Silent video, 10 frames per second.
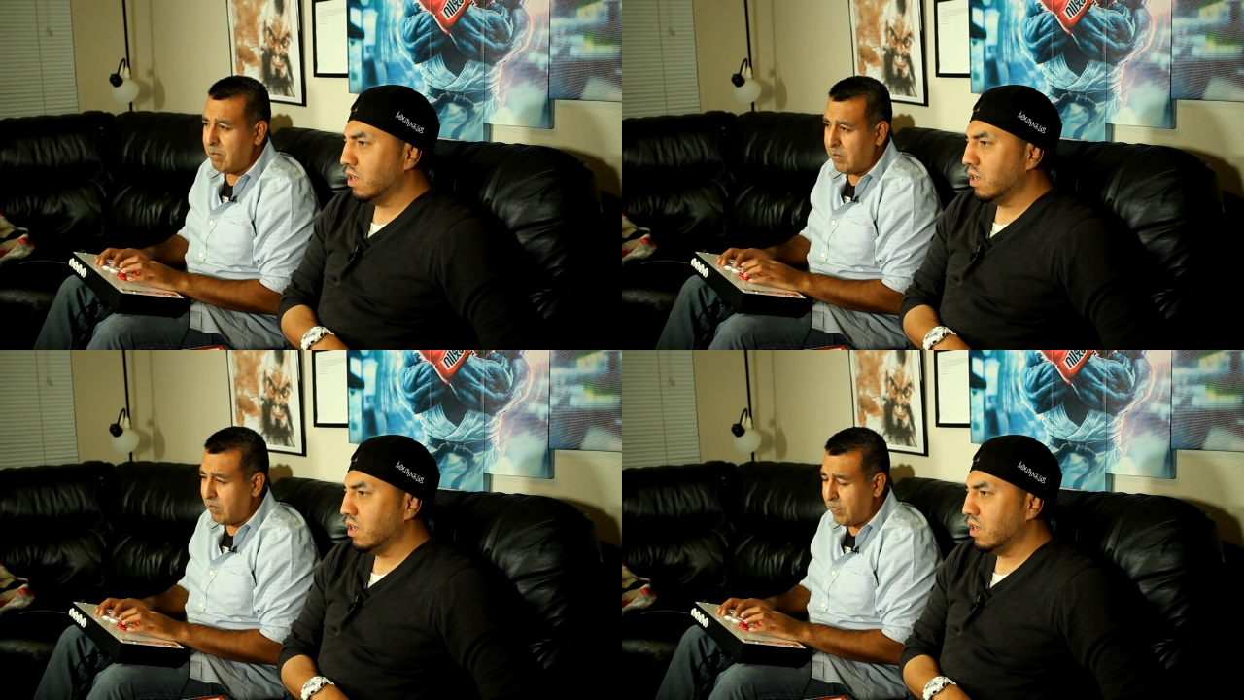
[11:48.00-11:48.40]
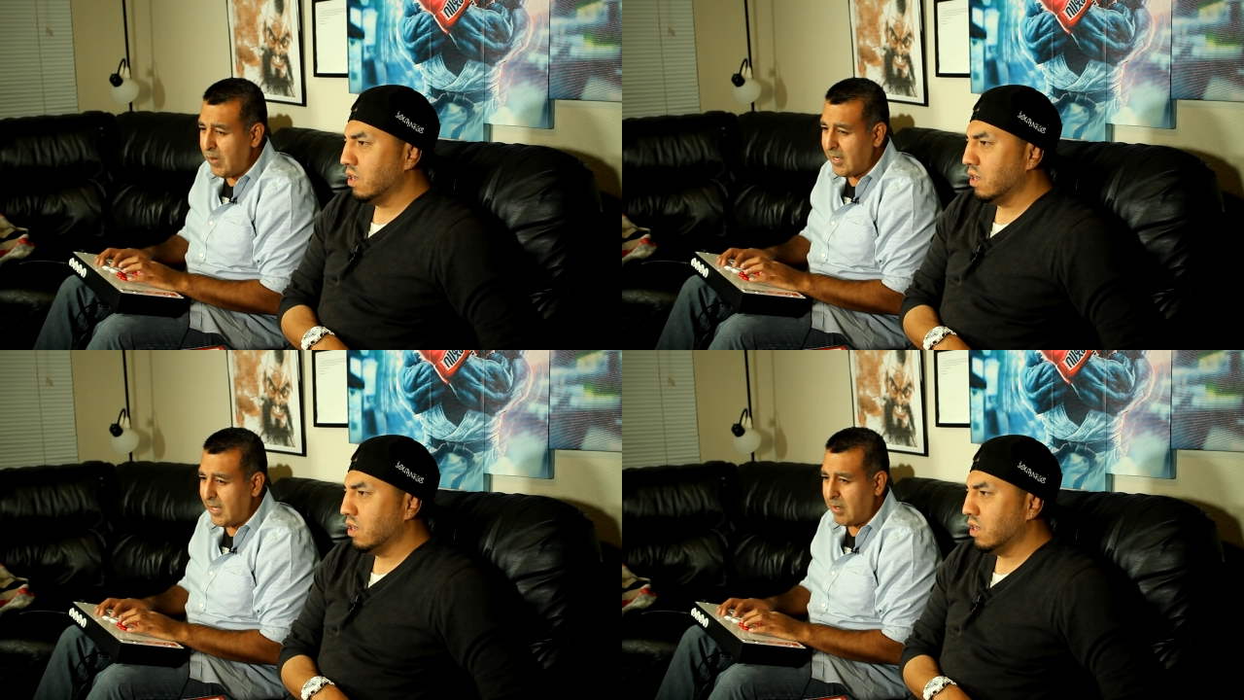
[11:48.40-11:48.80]

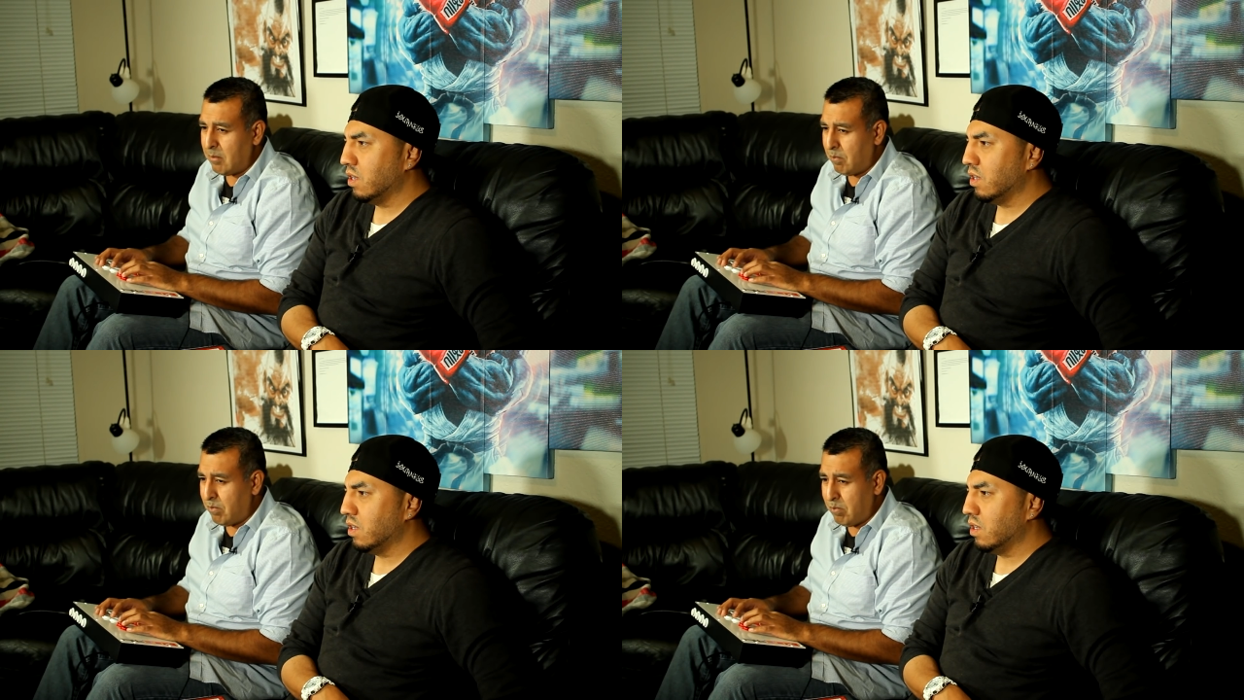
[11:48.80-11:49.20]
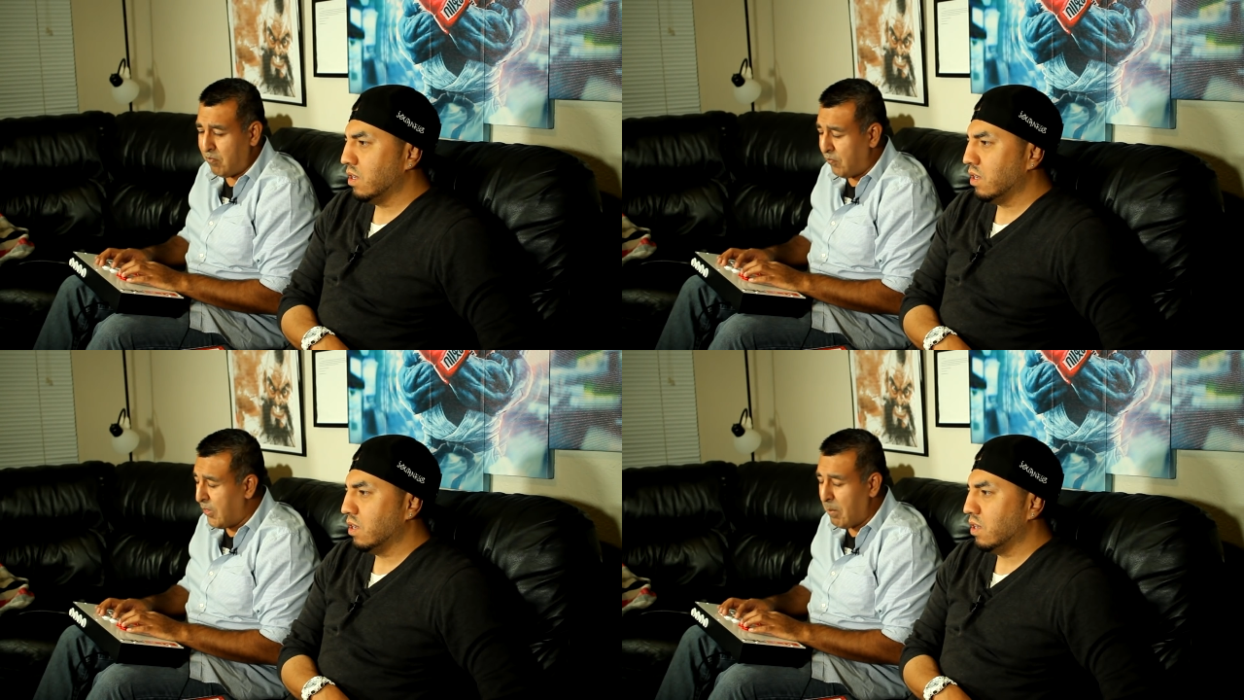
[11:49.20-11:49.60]
Speaker 1: fucking
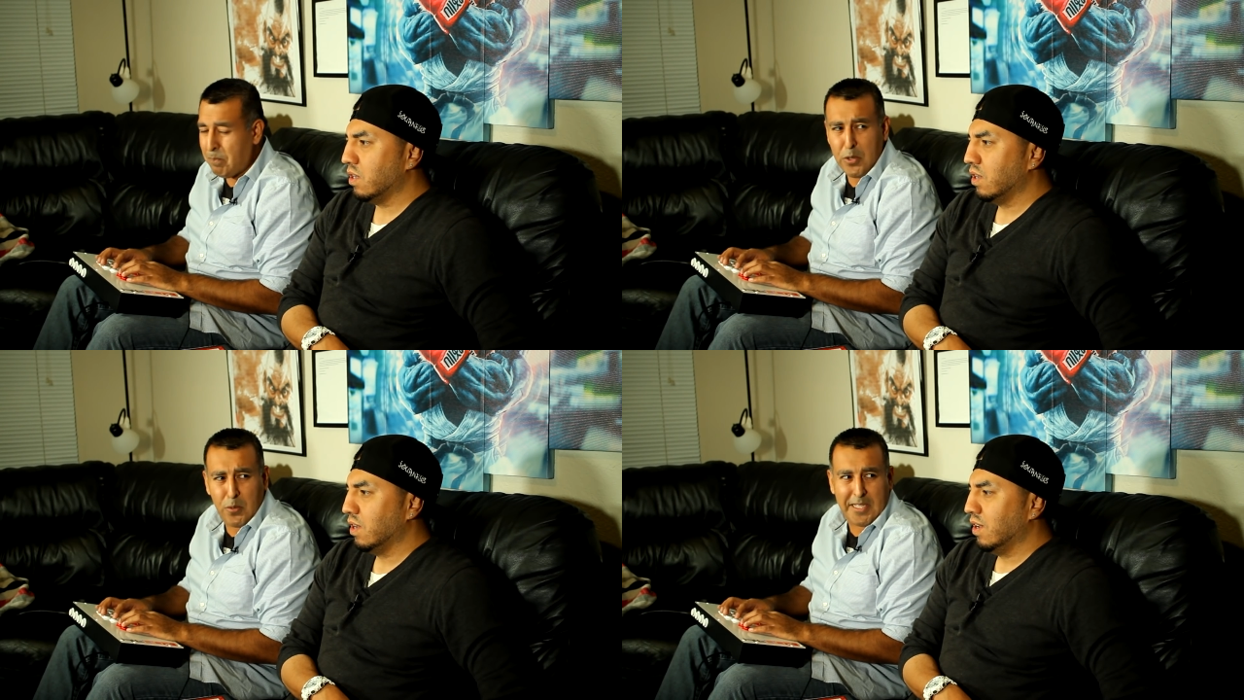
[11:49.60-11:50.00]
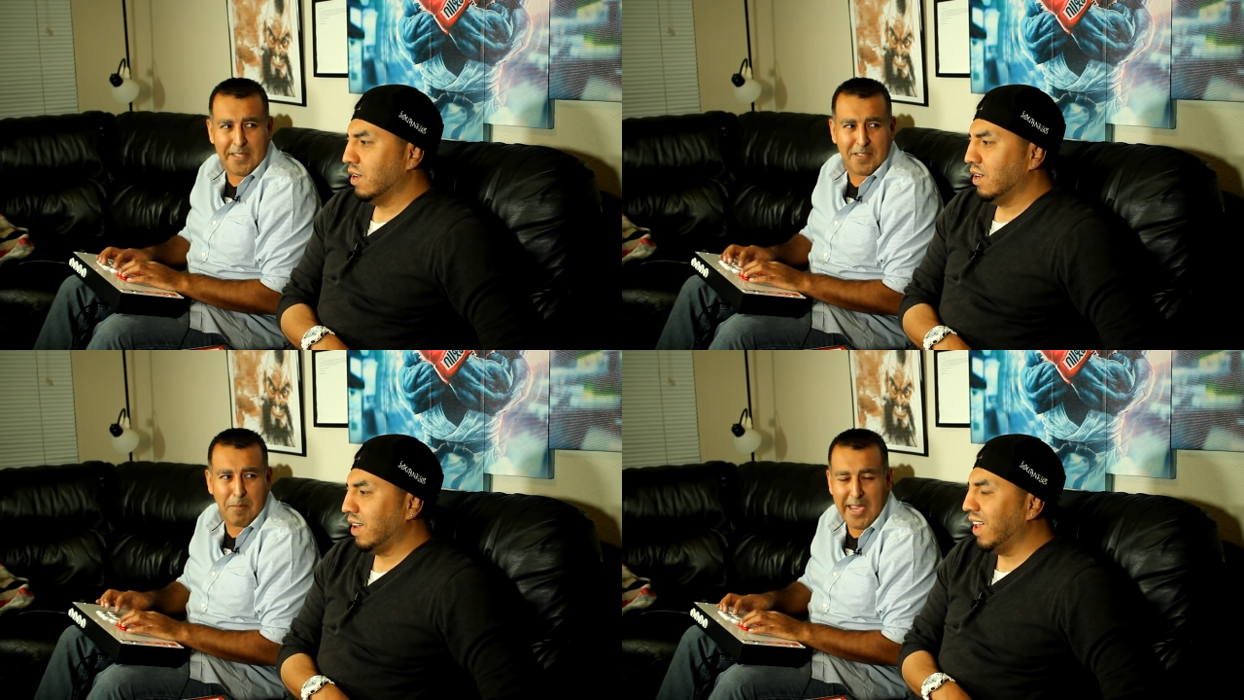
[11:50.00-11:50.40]
the
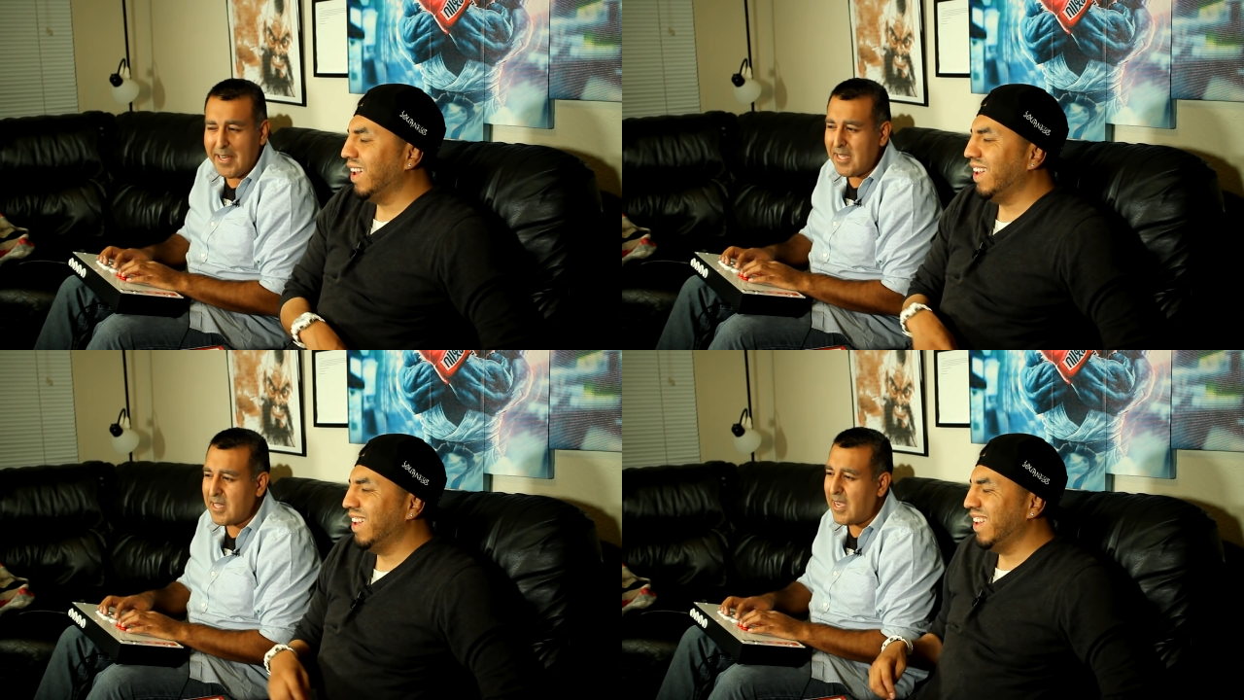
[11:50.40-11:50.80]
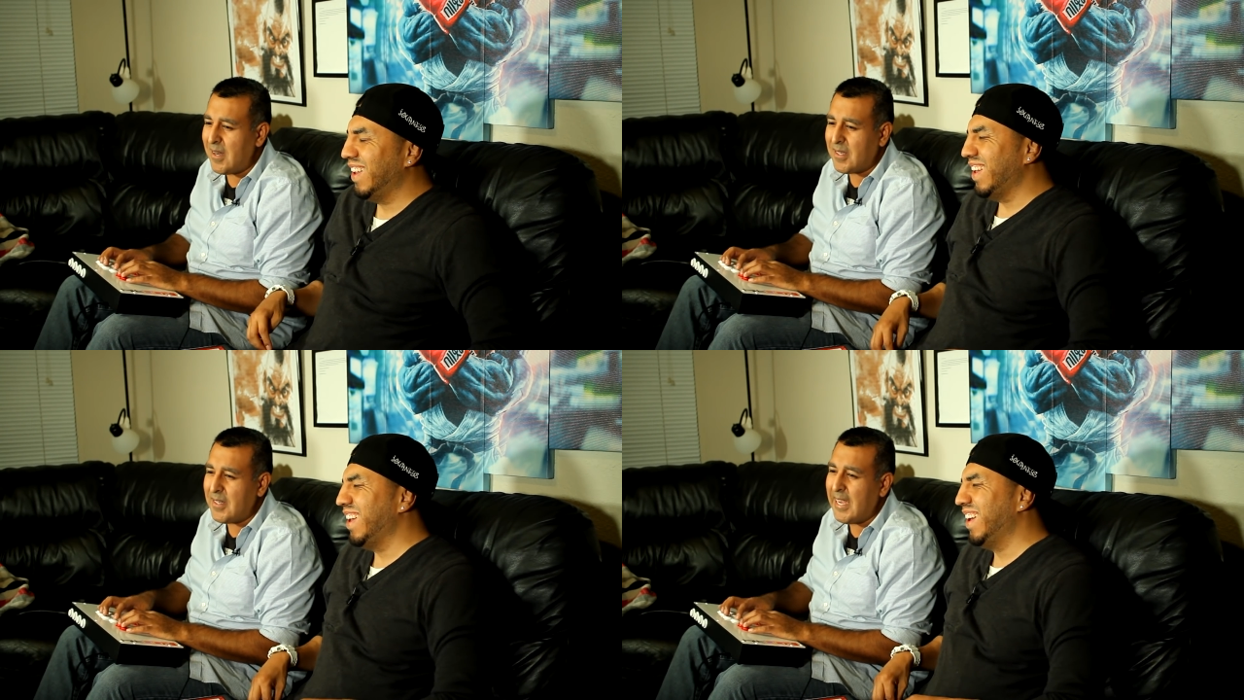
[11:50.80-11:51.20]
boonies, man. he ain't got no good